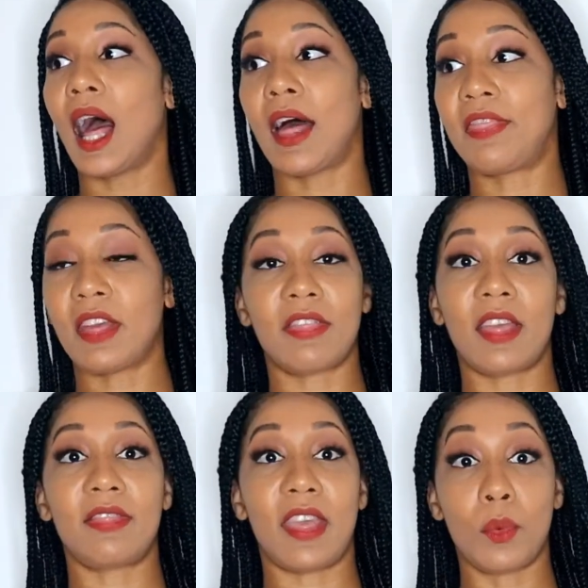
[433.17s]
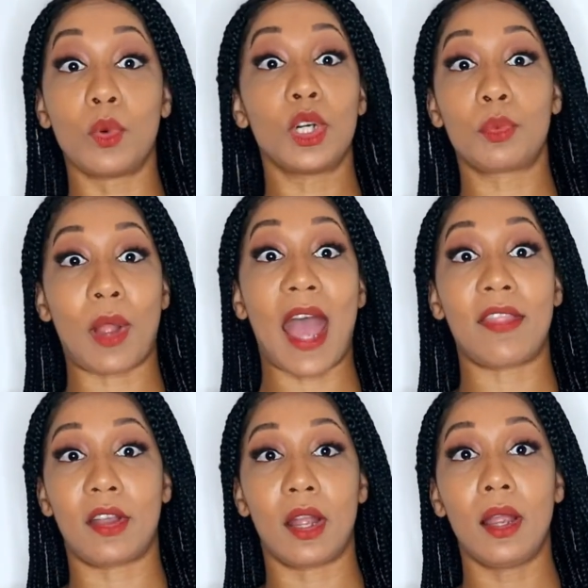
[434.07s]
I think that they would
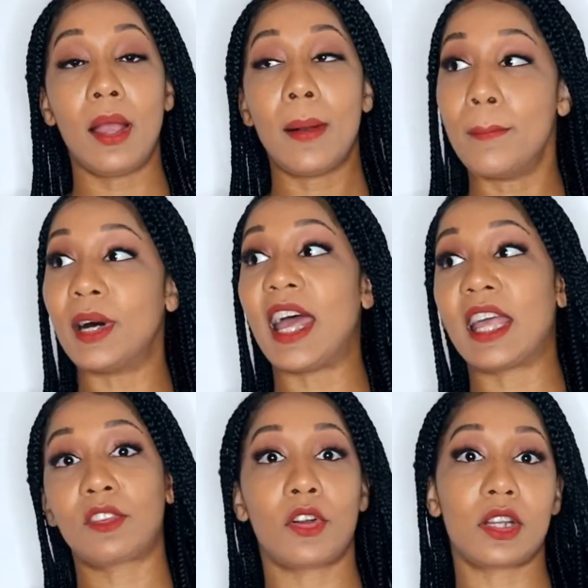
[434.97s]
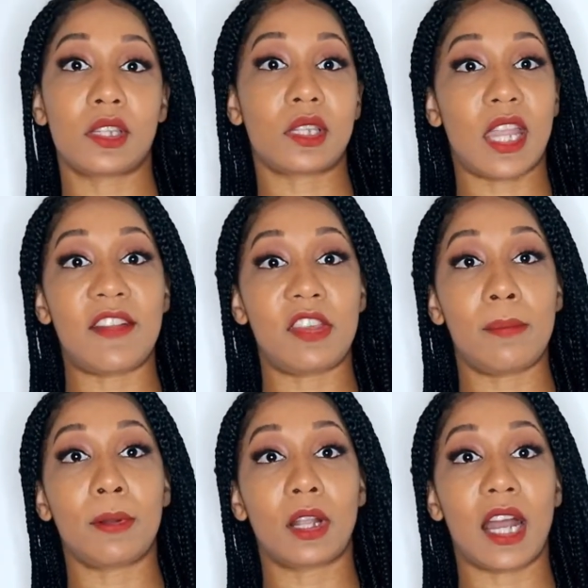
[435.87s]
rather, but as far as the
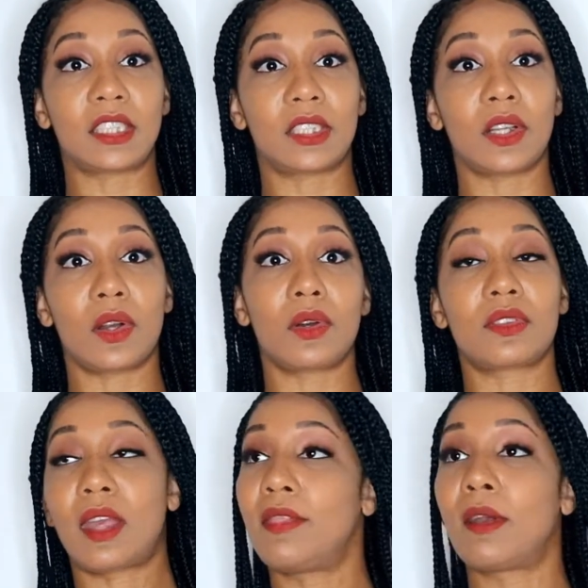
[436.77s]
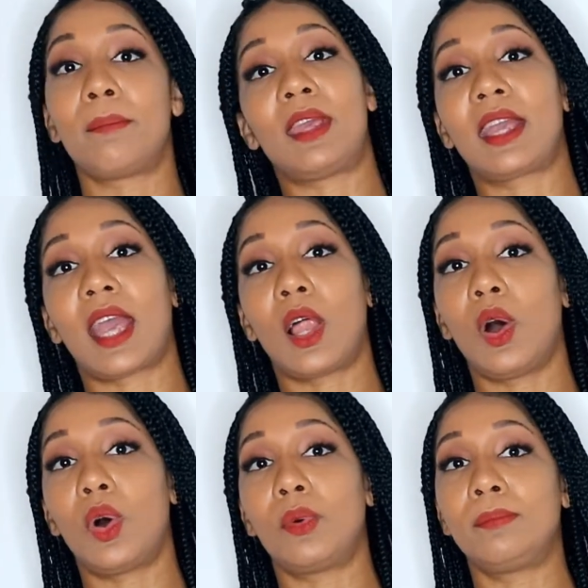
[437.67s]
safety precaution goes and them being at
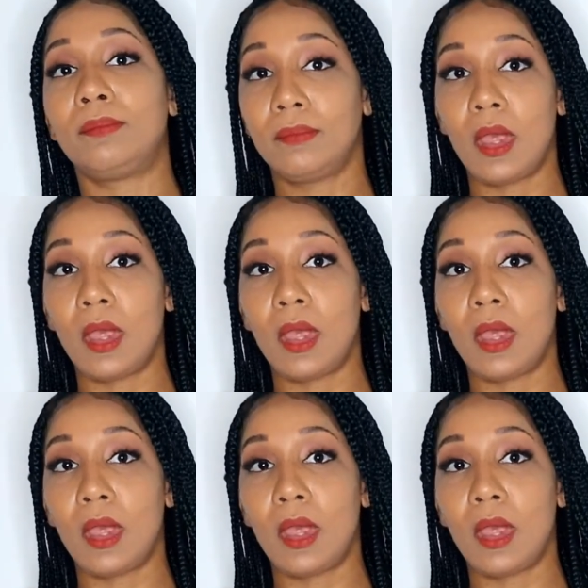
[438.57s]
home,